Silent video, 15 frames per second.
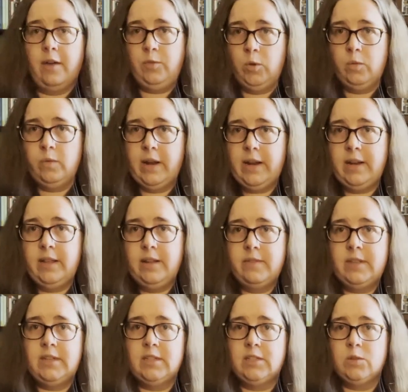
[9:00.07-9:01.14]
Have you read any of
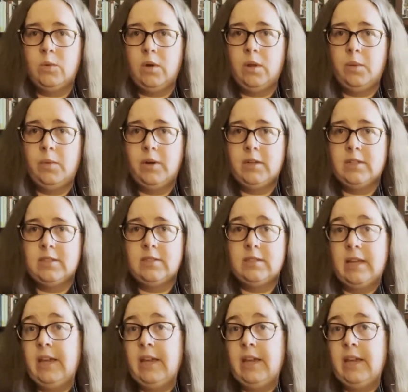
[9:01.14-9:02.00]
the Discworld books?